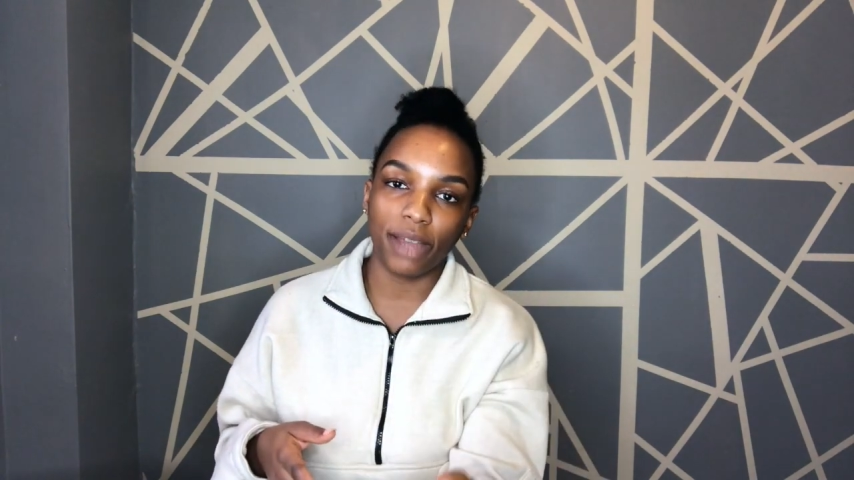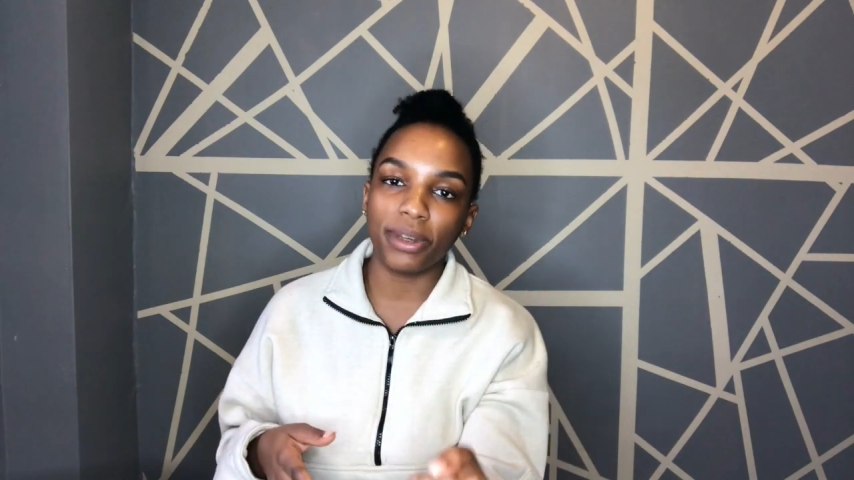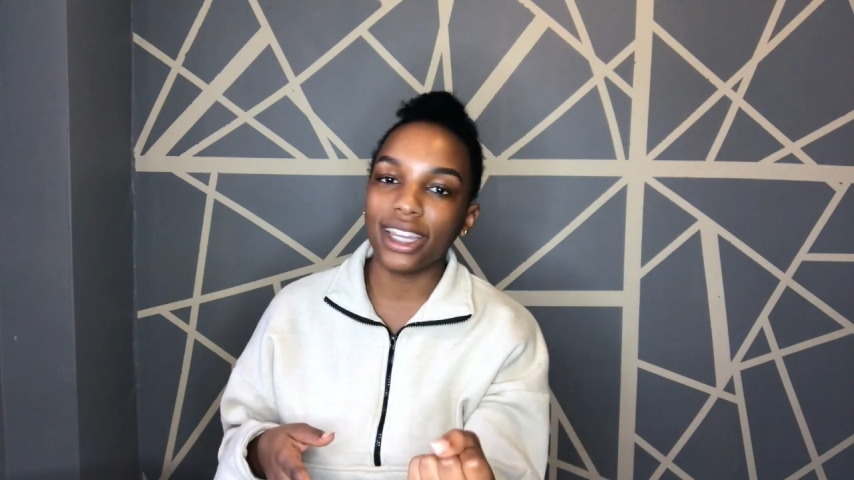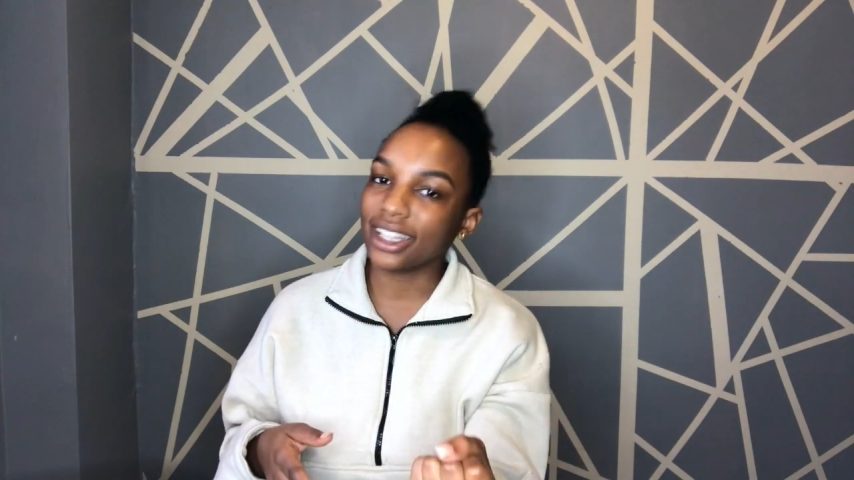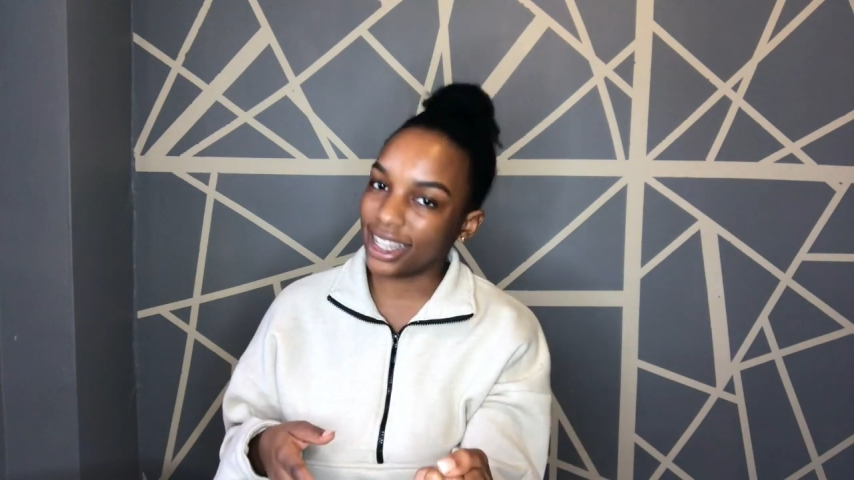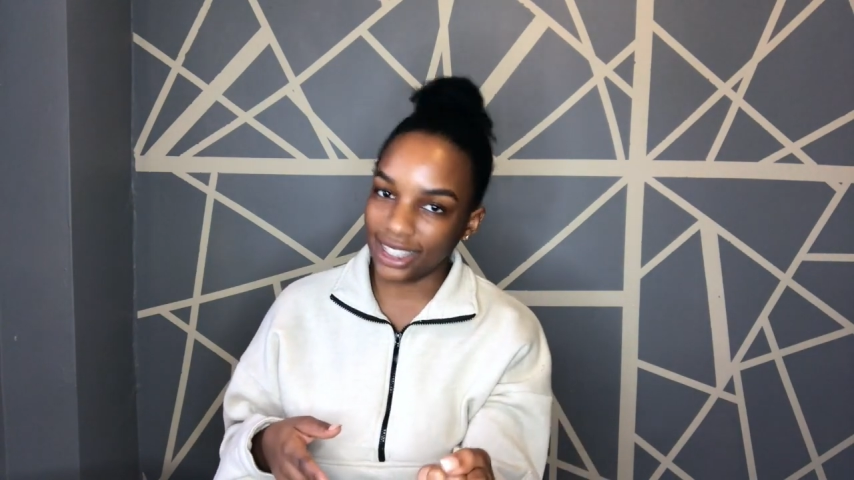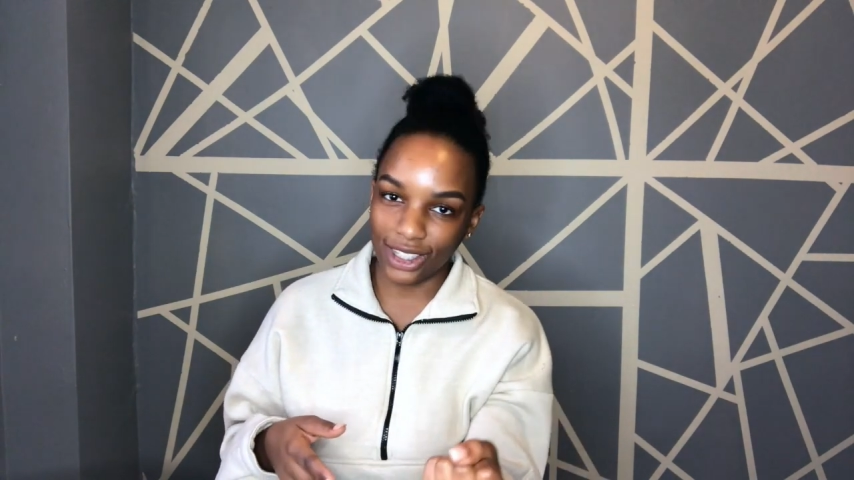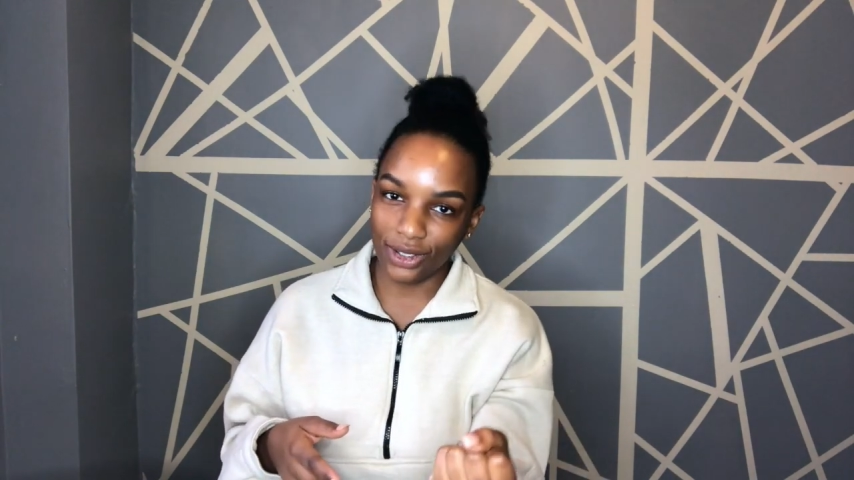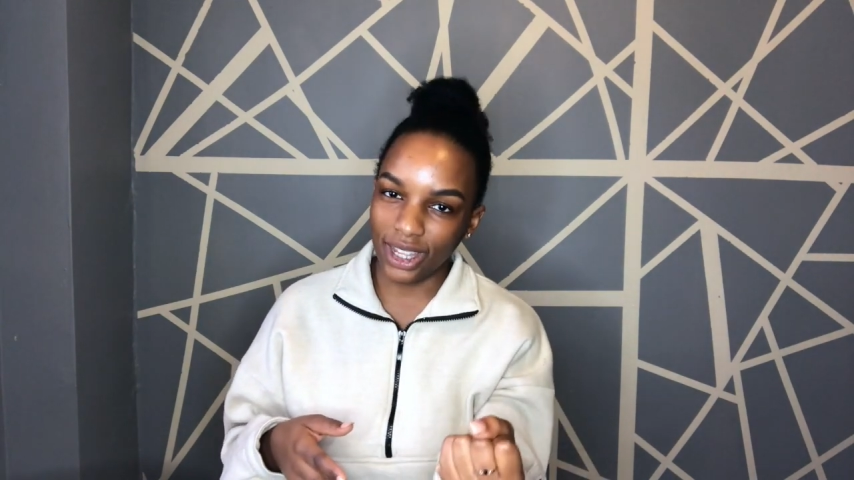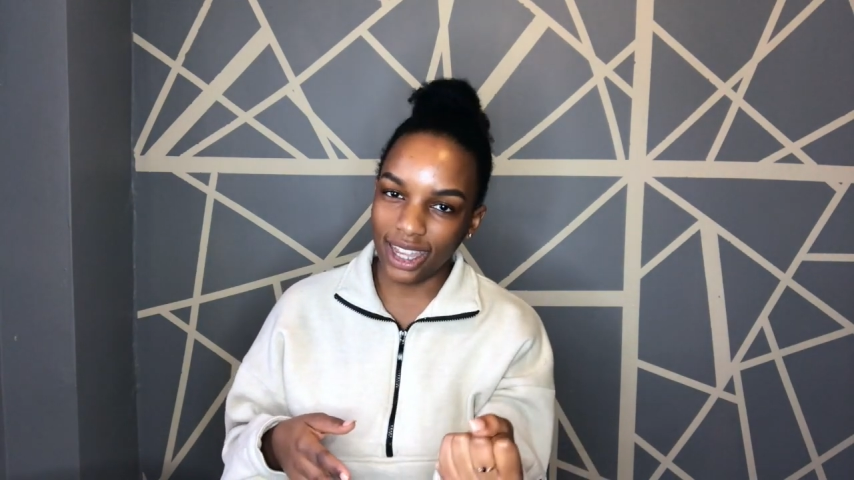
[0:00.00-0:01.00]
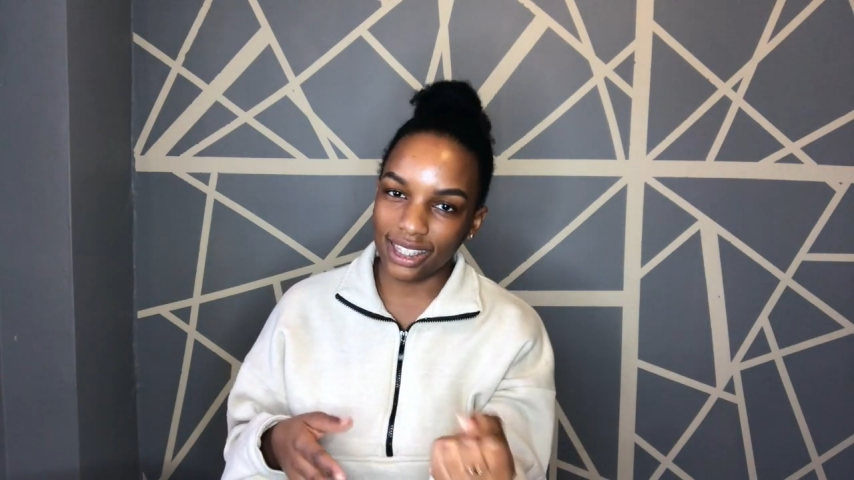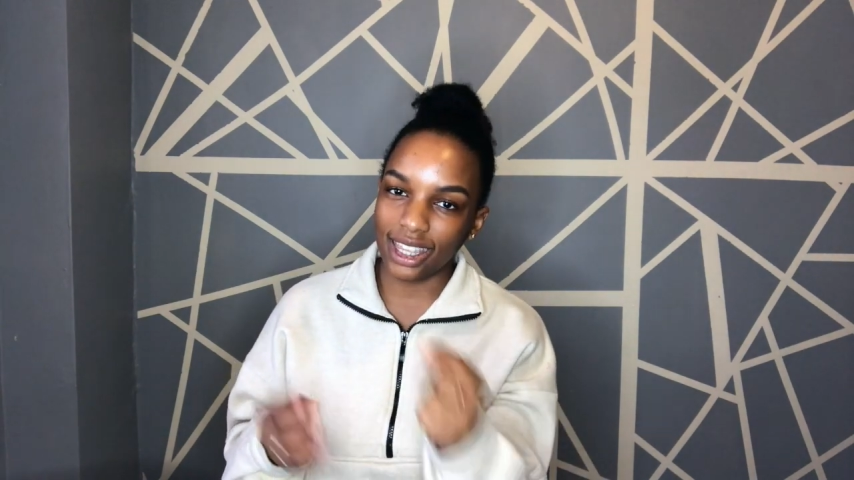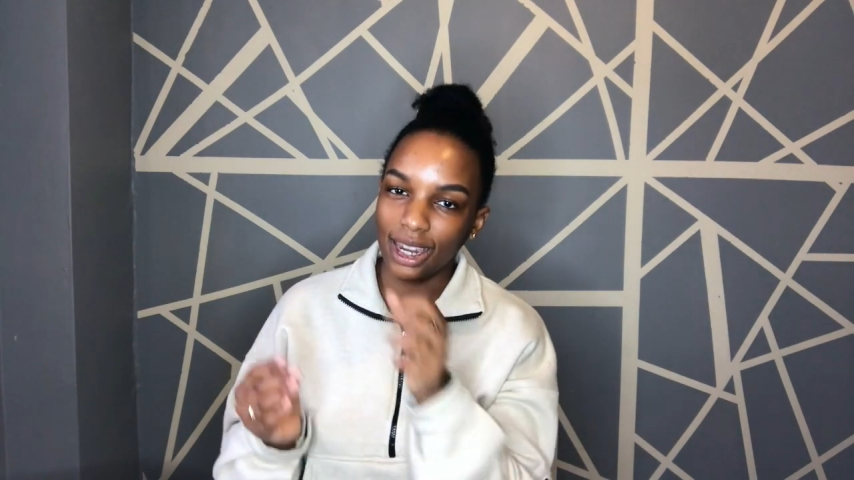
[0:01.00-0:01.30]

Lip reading: I've been neglecting you guys,